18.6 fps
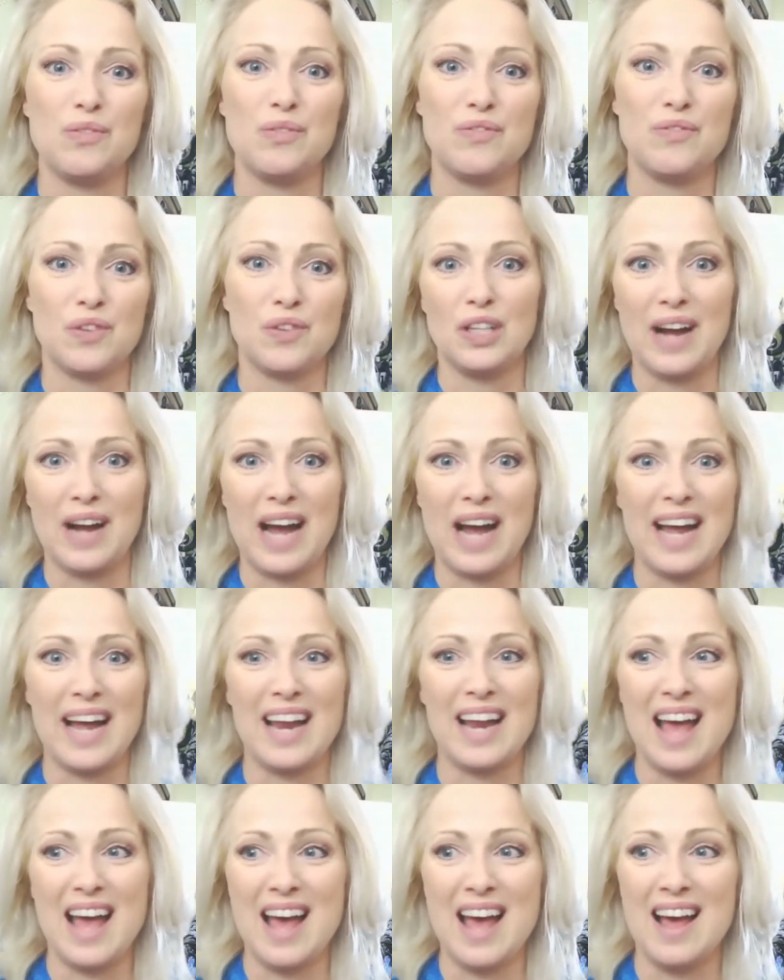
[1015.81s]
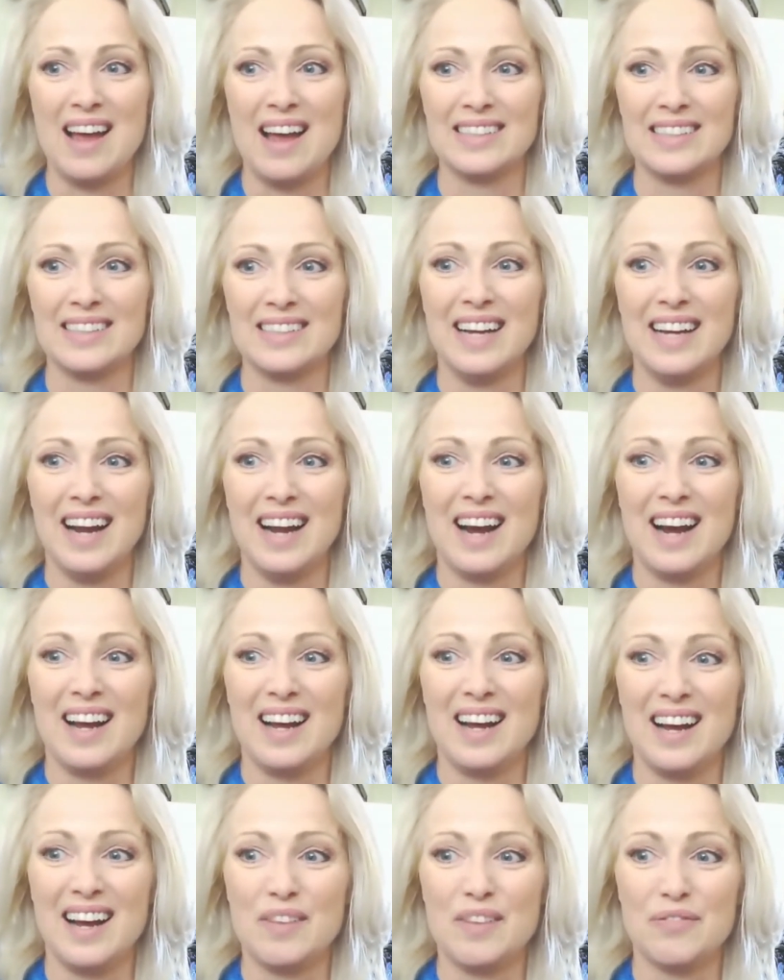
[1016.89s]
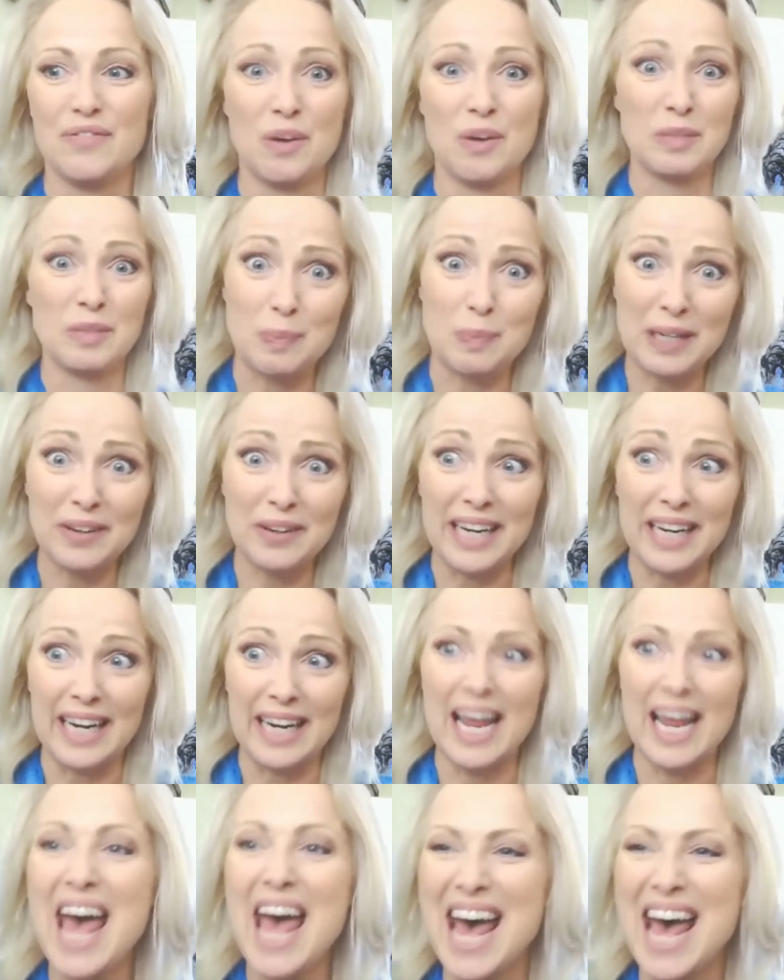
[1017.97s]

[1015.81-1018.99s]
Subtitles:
for Lorette and from a spirit.